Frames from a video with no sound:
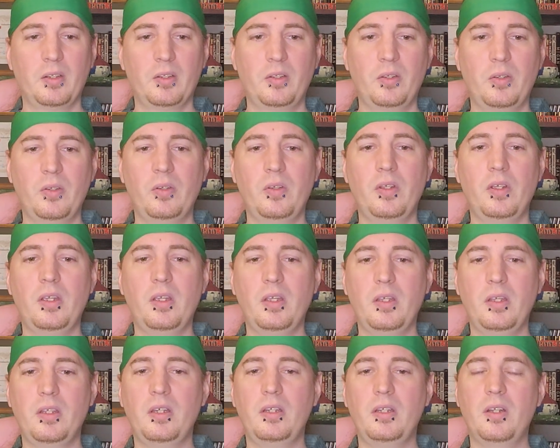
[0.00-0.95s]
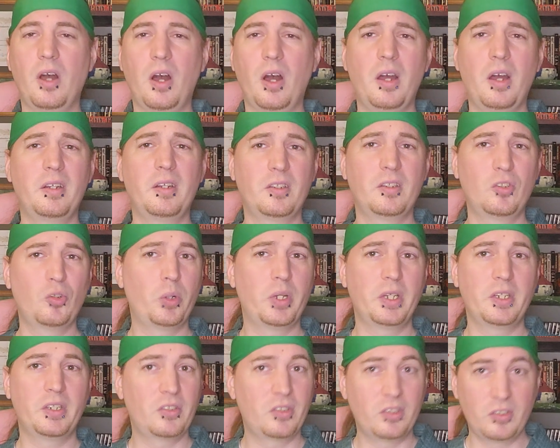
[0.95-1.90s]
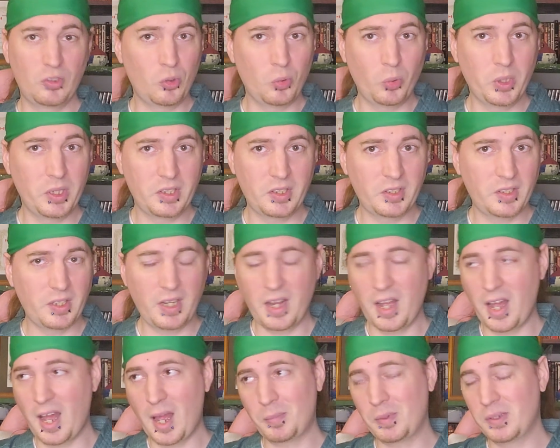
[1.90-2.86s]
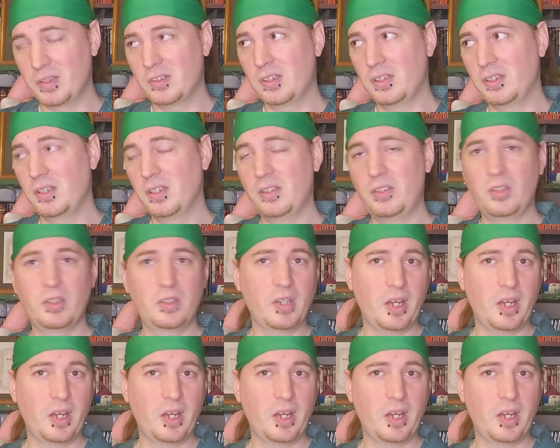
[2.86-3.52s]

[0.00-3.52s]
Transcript: to the non-twist twist that happens in this.